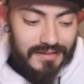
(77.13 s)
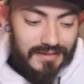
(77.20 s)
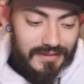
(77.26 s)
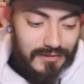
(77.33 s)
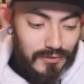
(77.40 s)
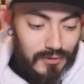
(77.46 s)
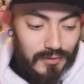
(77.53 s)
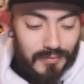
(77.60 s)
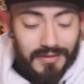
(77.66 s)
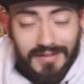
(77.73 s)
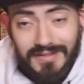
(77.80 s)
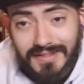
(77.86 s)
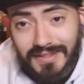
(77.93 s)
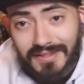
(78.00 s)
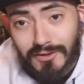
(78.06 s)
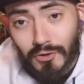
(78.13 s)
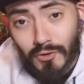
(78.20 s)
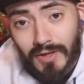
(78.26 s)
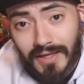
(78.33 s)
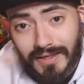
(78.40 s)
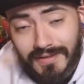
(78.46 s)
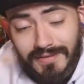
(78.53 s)
So I'm going to take a
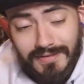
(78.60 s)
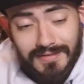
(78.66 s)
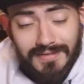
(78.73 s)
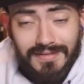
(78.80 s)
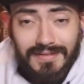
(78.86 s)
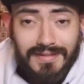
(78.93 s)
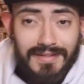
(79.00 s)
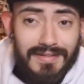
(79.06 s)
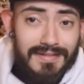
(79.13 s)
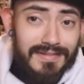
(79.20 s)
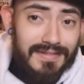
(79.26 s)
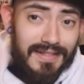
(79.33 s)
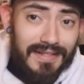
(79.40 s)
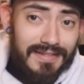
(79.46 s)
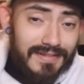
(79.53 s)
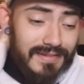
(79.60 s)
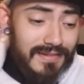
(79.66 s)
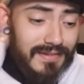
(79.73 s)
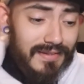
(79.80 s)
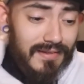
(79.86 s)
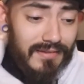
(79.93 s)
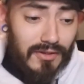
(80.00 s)
crack at this, text
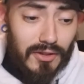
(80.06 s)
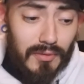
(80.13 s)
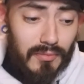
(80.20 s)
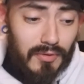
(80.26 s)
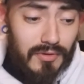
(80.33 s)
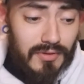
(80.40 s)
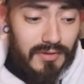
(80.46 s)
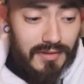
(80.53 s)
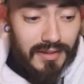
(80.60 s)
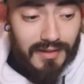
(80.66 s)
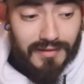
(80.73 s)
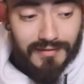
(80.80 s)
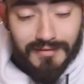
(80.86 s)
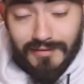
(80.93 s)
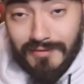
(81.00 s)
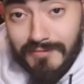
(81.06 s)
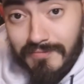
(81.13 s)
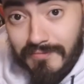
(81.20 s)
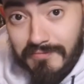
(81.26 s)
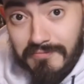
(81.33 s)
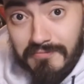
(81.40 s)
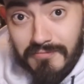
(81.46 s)
the number, and
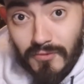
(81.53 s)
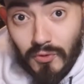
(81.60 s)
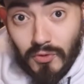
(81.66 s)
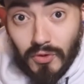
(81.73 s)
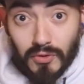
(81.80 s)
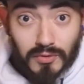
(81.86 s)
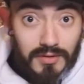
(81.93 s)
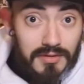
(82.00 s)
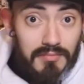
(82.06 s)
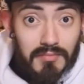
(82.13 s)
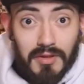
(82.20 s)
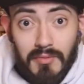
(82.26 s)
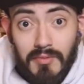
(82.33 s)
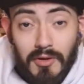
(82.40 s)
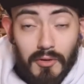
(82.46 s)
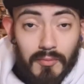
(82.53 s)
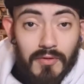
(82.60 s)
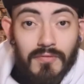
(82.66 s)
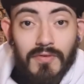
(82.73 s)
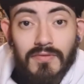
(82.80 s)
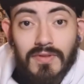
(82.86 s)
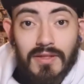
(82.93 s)
who knows, maybe I'll be
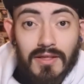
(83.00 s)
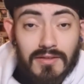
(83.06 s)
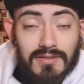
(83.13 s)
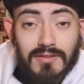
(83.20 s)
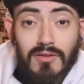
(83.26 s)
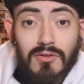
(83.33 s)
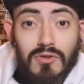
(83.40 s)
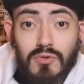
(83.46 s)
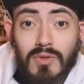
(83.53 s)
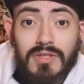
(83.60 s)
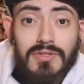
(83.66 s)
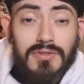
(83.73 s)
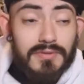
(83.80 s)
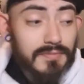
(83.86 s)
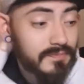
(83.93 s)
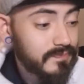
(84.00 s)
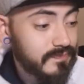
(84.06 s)
$50,000 richer.